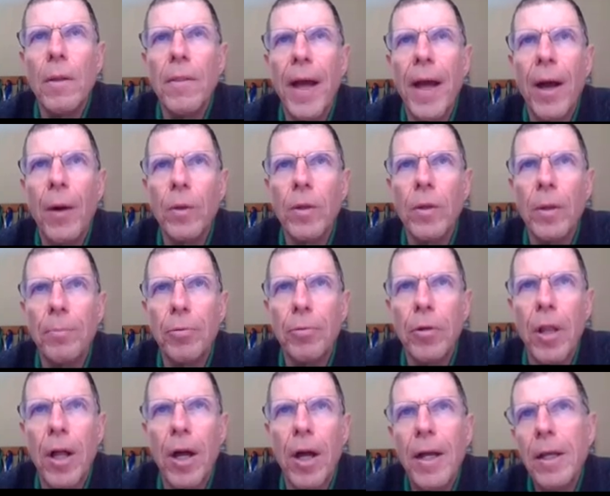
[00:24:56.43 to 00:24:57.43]
that will
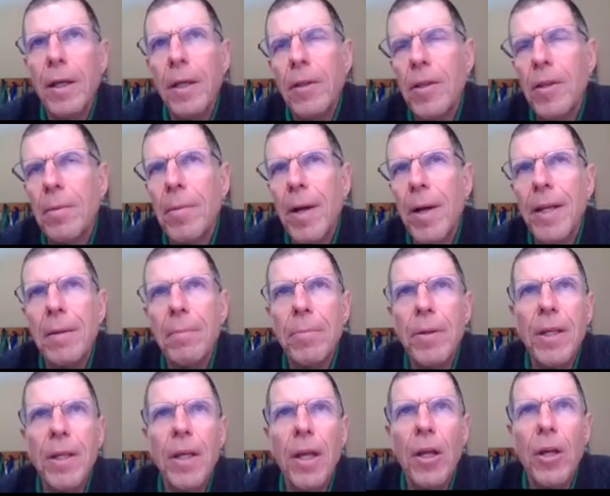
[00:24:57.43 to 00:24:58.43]
apply. There might
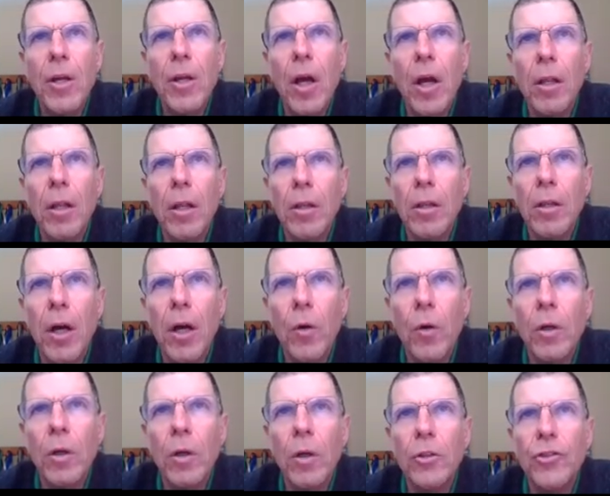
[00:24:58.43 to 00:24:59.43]
be a
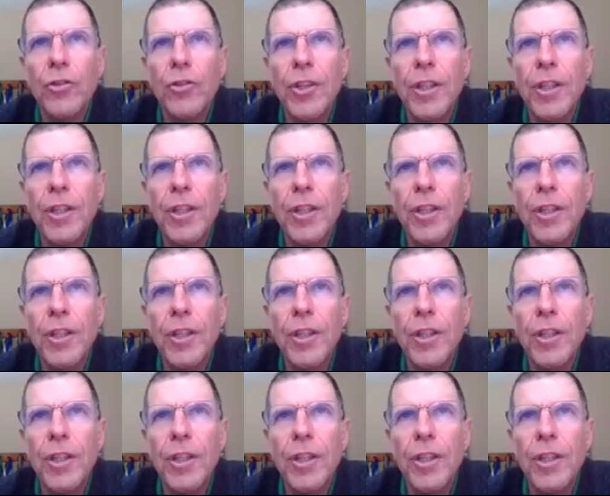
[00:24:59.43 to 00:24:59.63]
lower